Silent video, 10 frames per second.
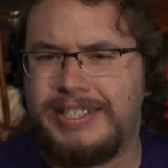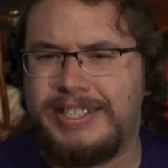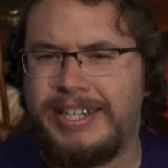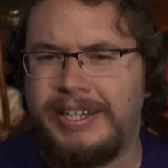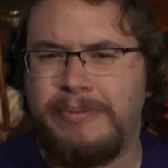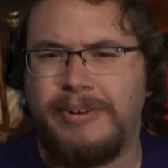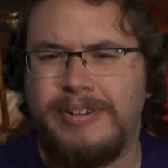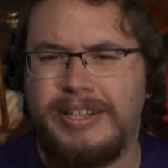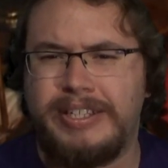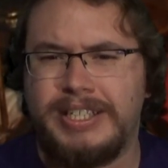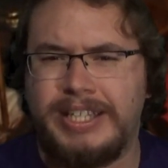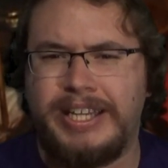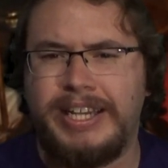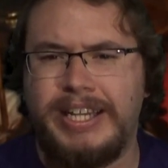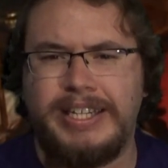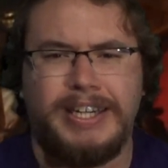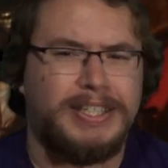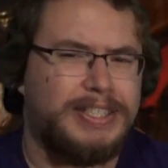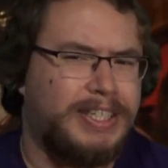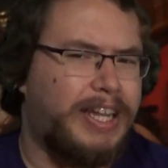a scene where a little kid
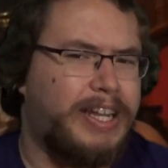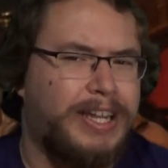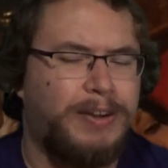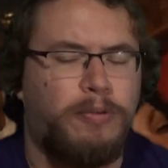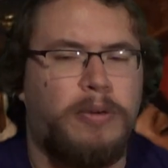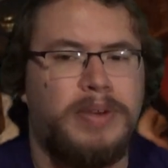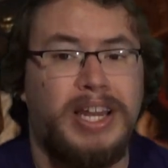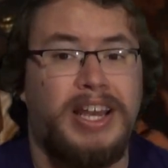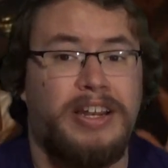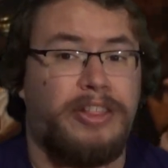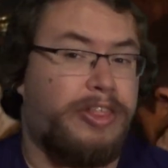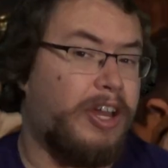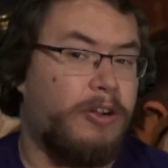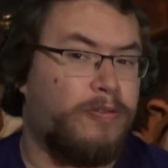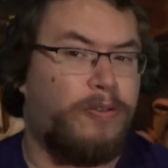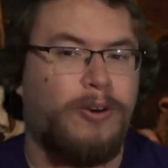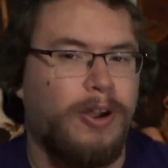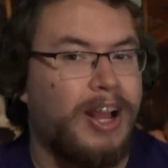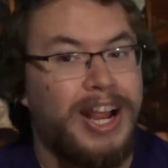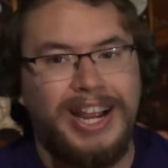hugged a naked woman, and
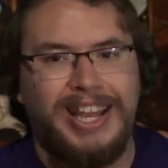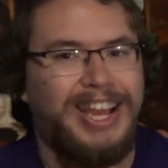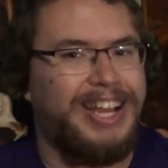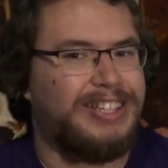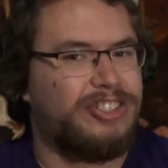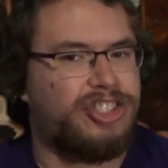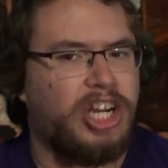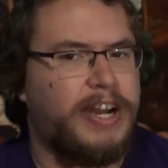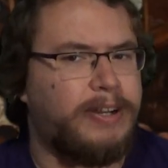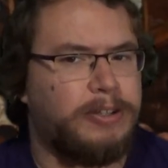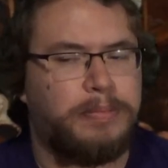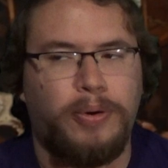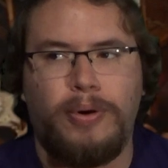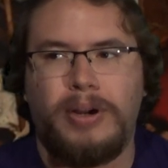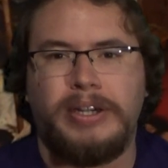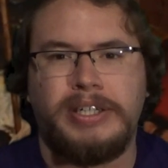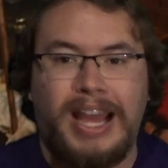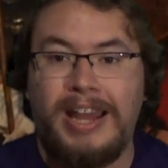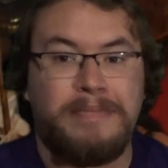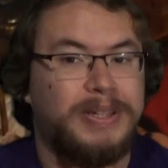therefore, it's child porn.
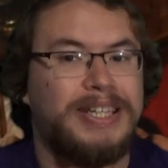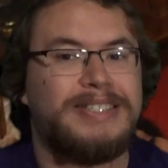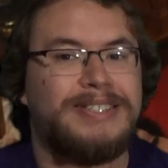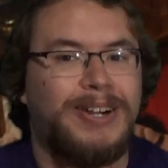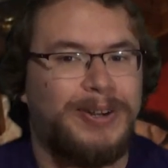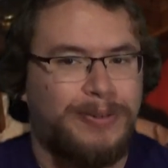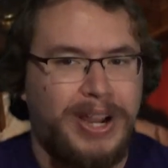And police started